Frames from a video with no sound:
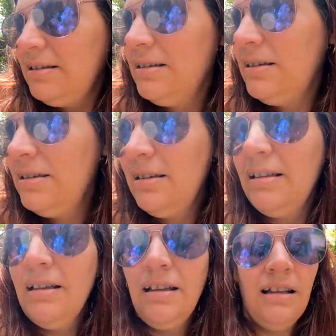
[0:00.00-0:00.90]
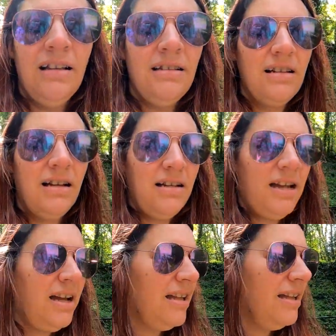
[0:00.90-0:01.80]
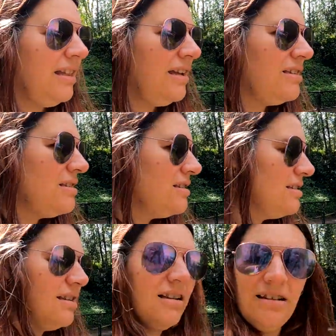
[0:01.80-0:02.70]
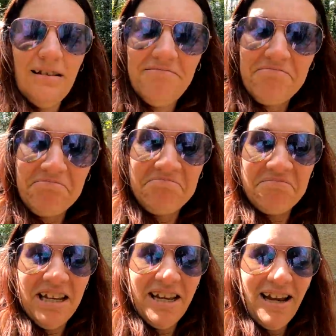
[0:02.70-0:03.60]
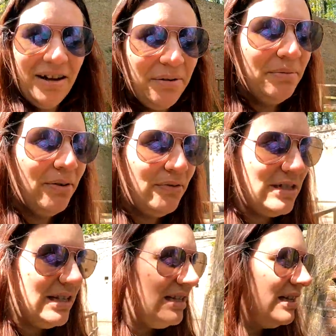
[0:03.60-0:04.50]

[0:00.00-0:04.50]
Yeah. So yeah, that's there you go. Obviously.